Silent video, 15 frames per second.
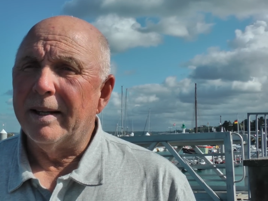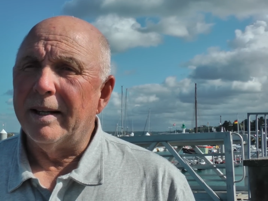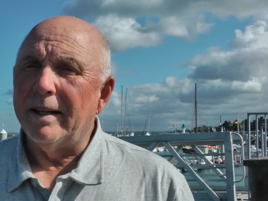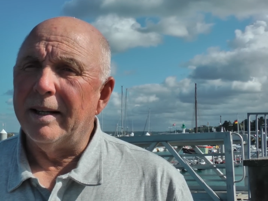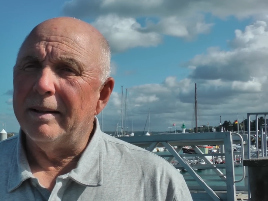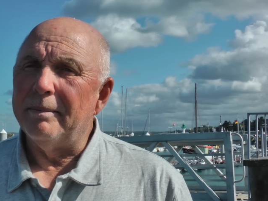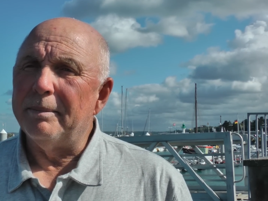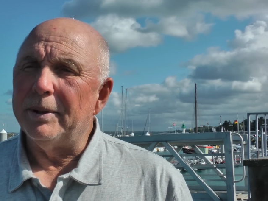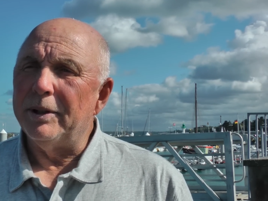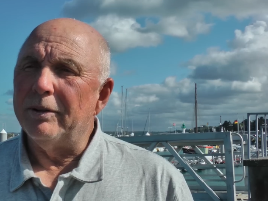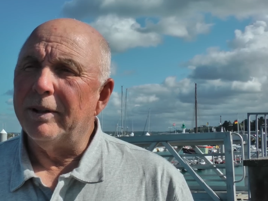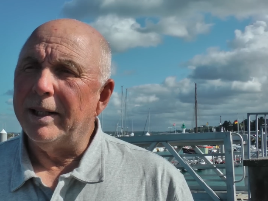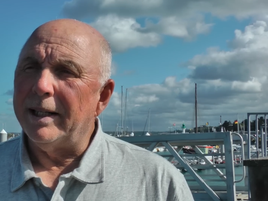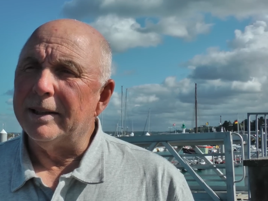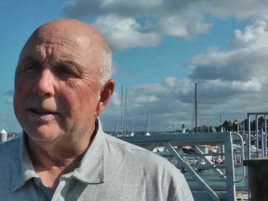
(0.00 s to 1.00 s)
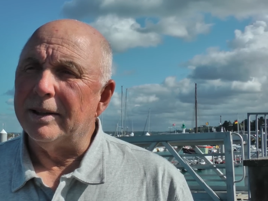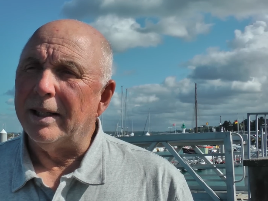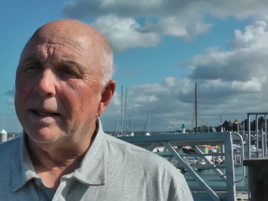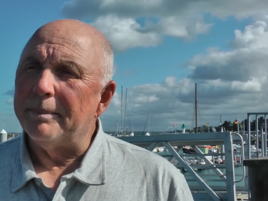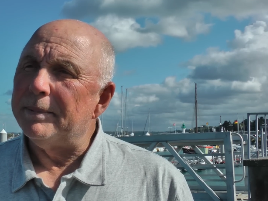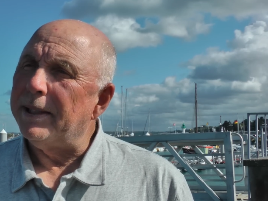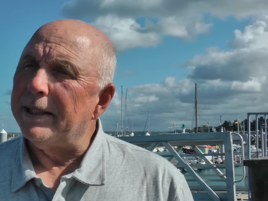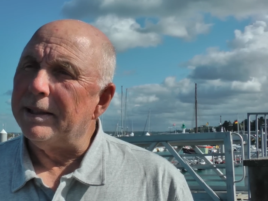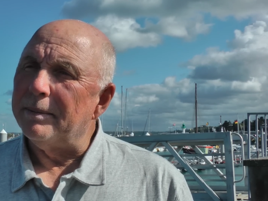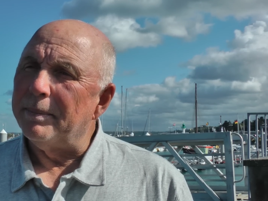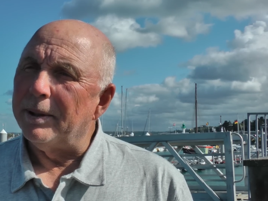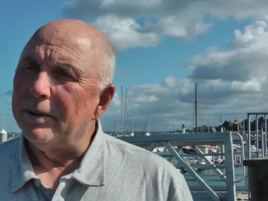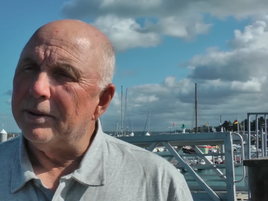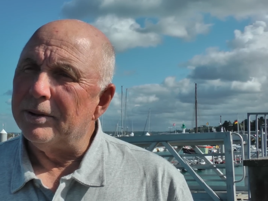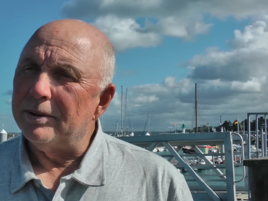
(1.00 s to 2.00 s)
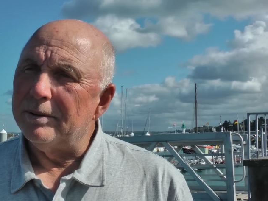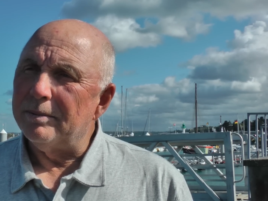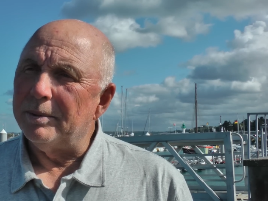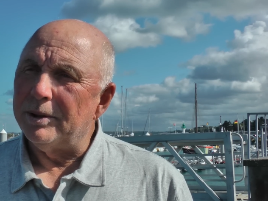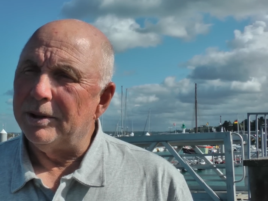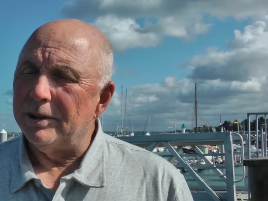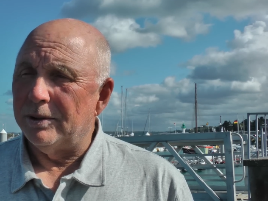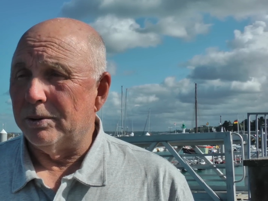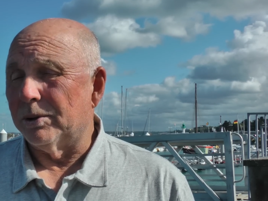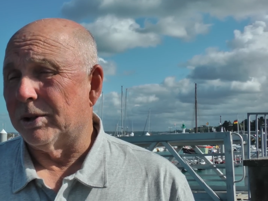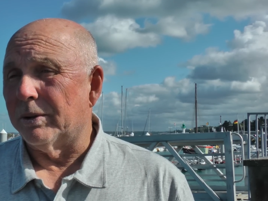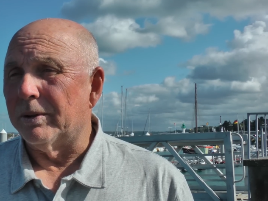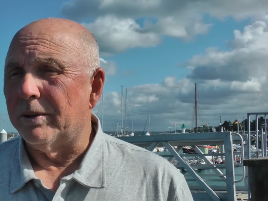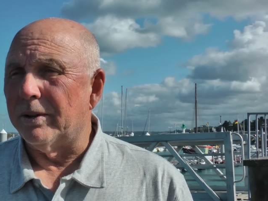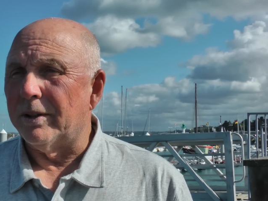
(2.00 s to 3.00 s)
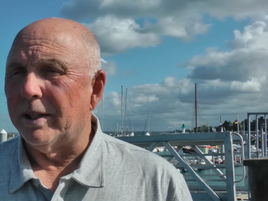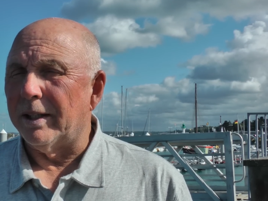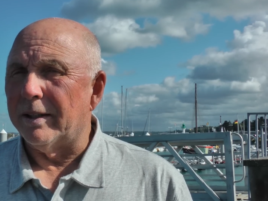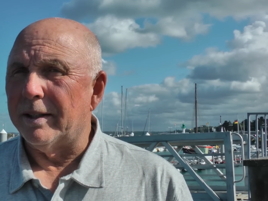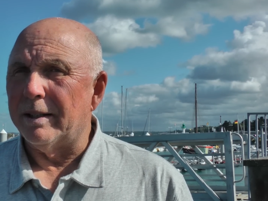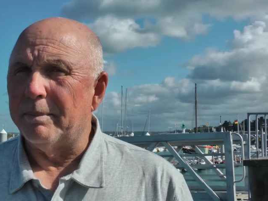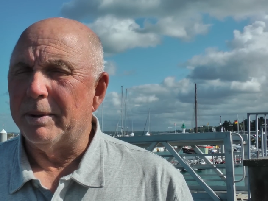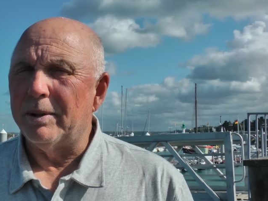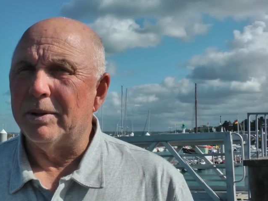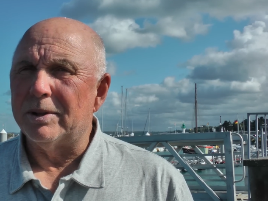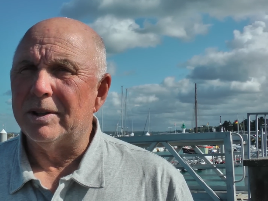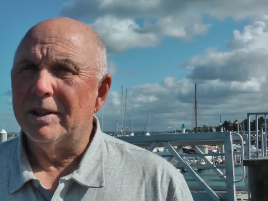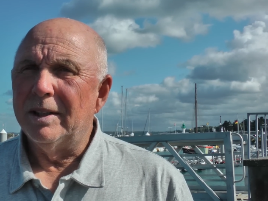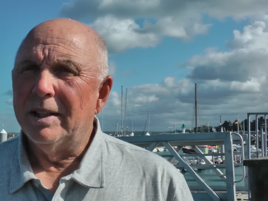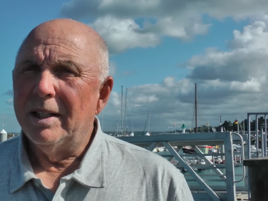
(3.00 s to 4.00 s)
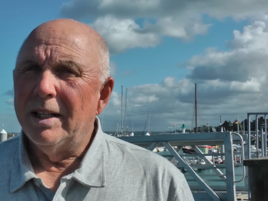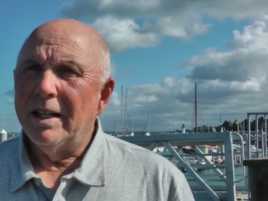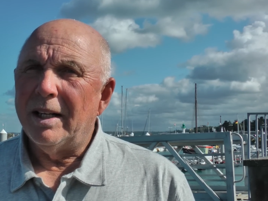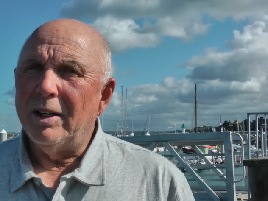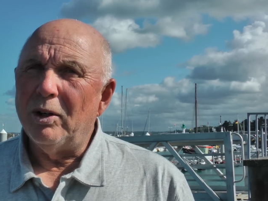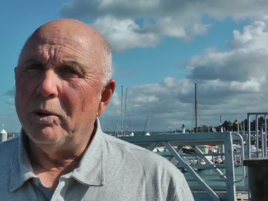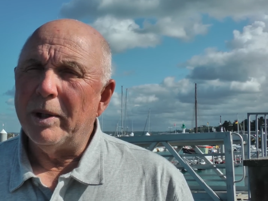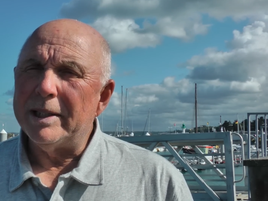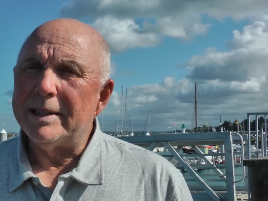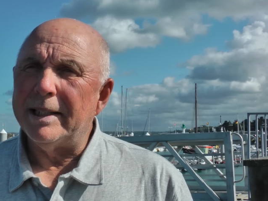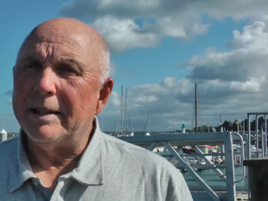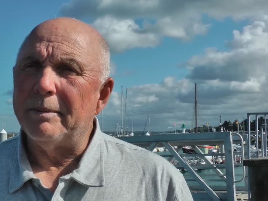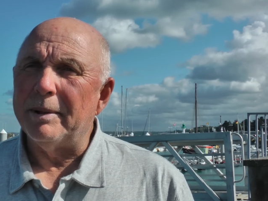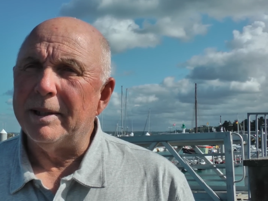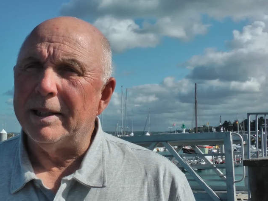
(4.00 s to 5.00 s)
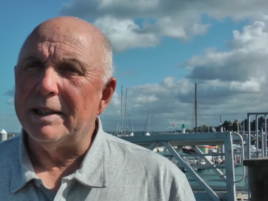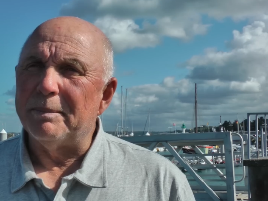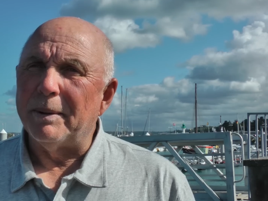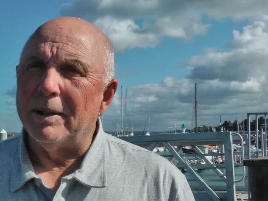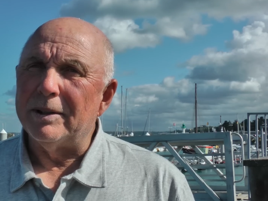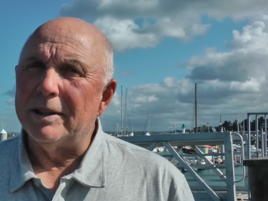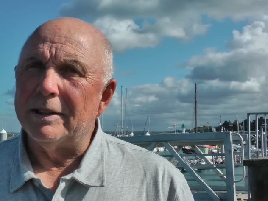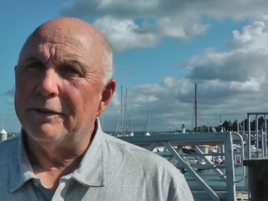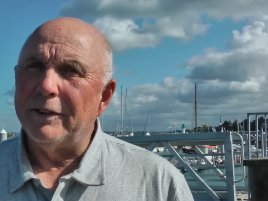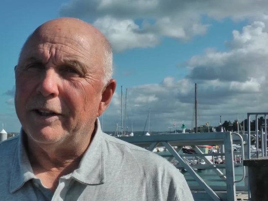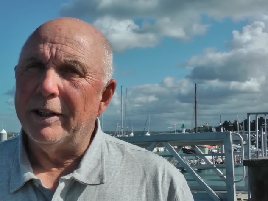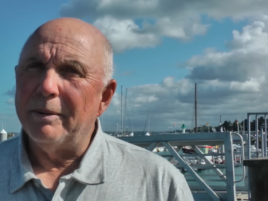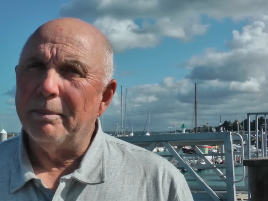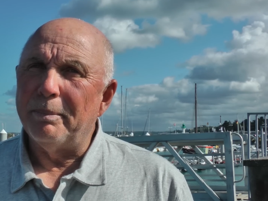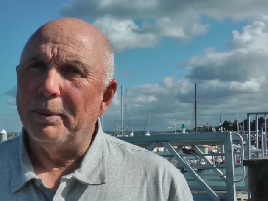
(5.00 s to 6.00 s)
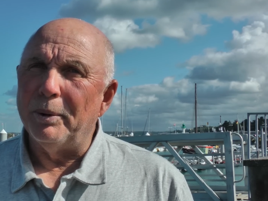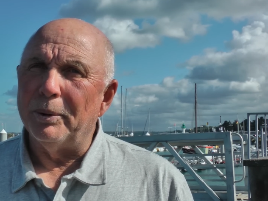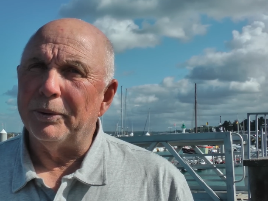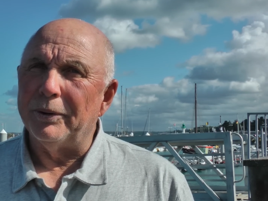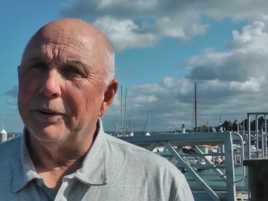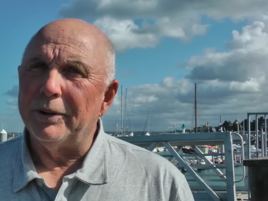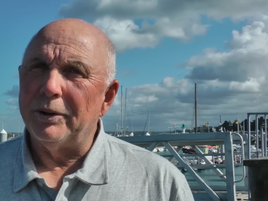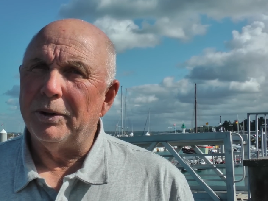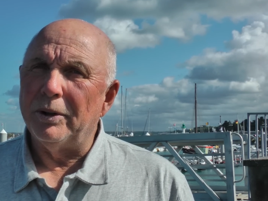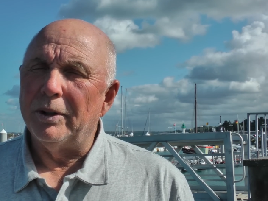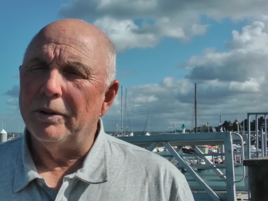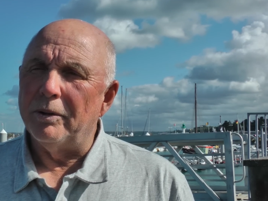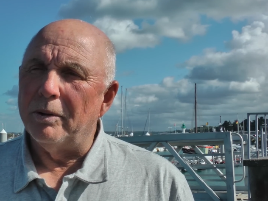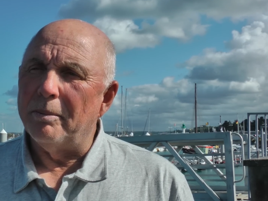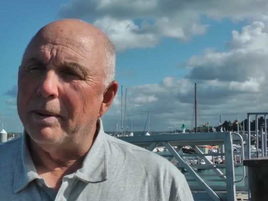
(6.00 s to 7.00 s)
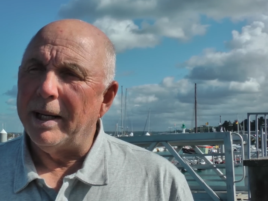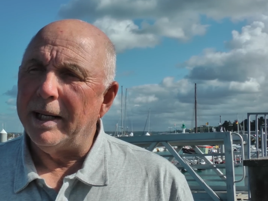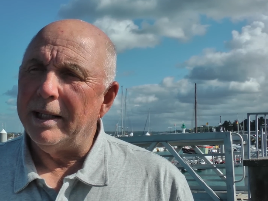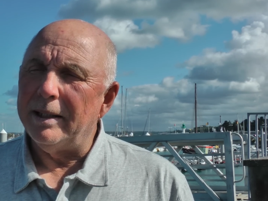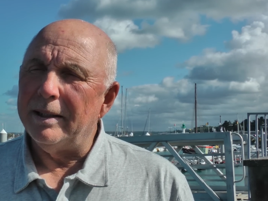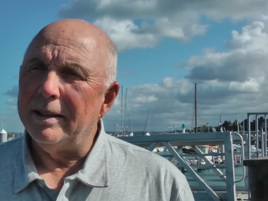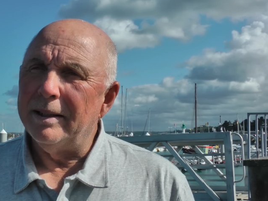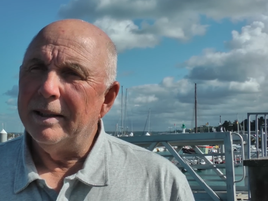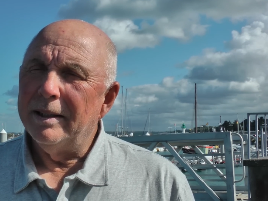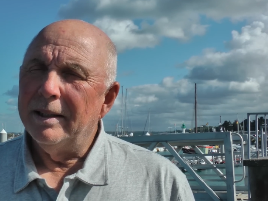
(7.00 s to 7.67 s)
but you're allowed to update the boats, which is also a good thing, I think, because I always think with these boats it's very important that you can remain